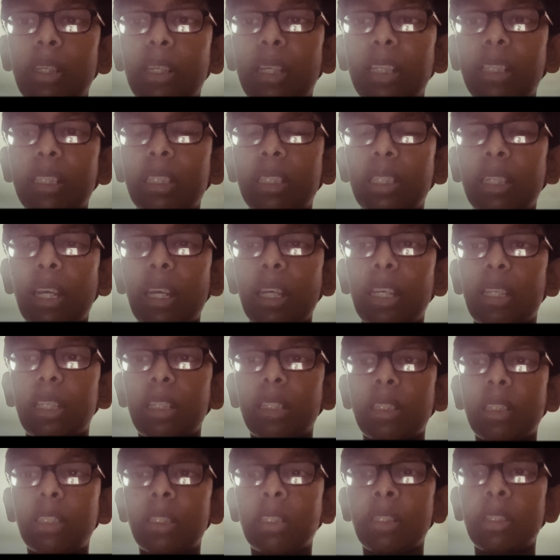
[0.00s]
In
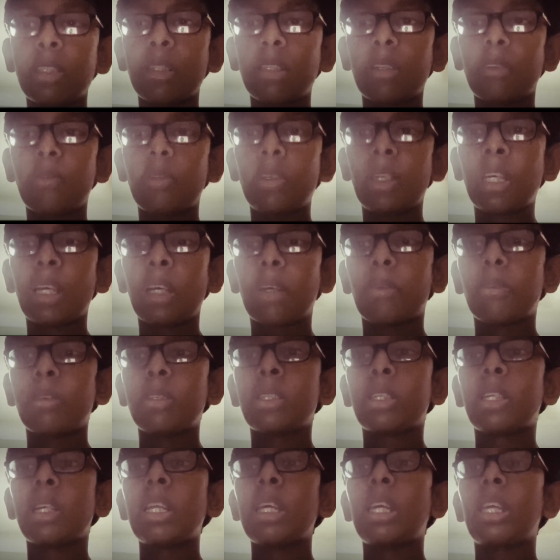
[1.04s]
science, we have
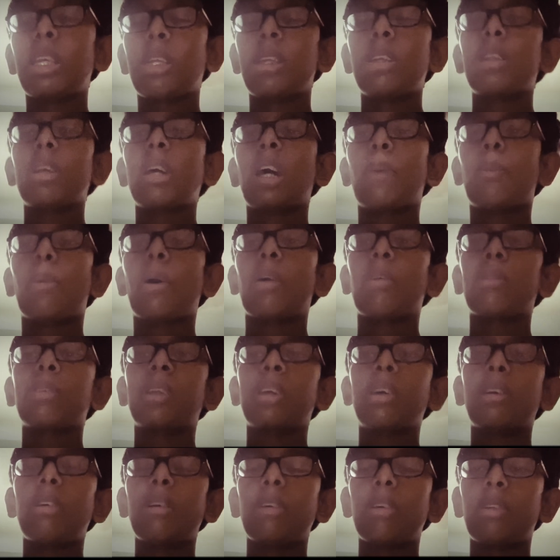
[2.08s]
studied about
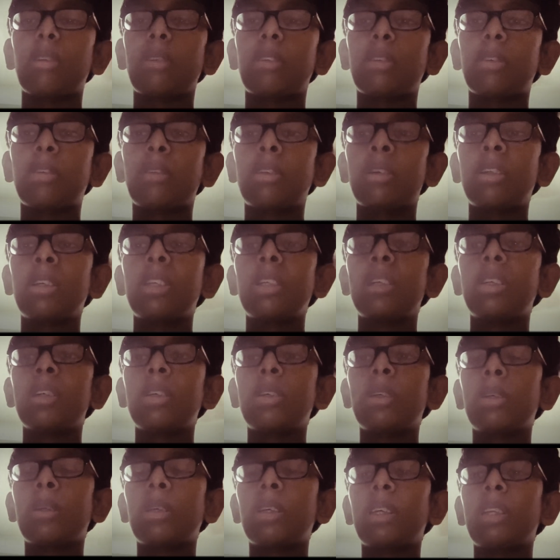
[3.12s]
Earth,
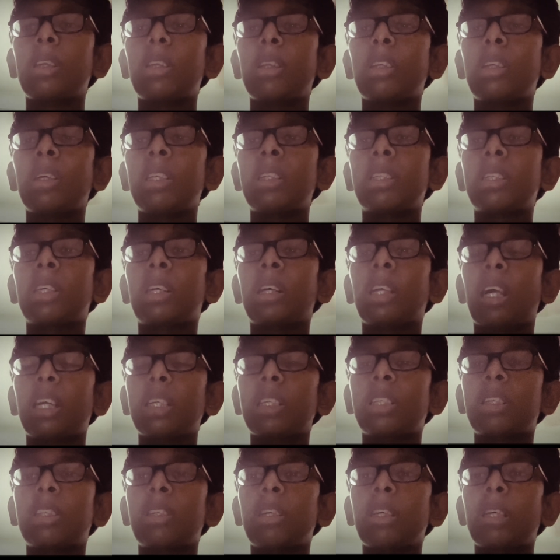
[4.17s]
its
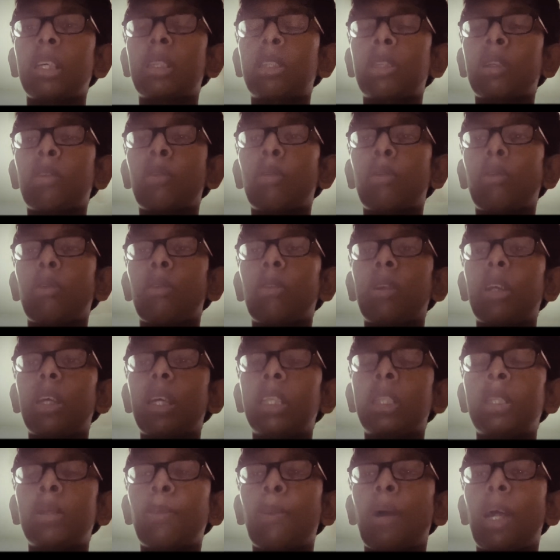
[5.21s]
crust, its core,
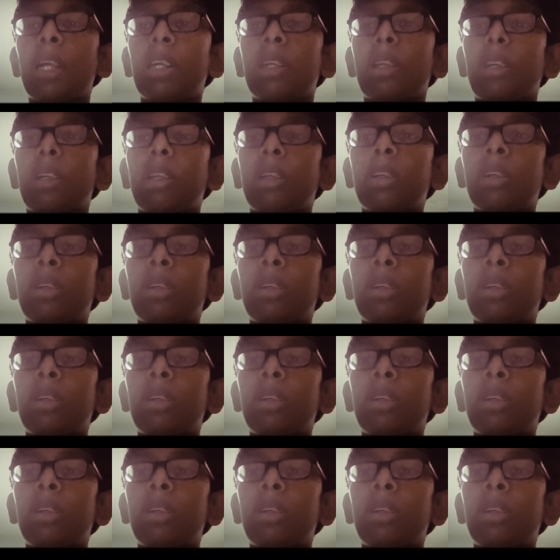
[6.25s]
its mantle,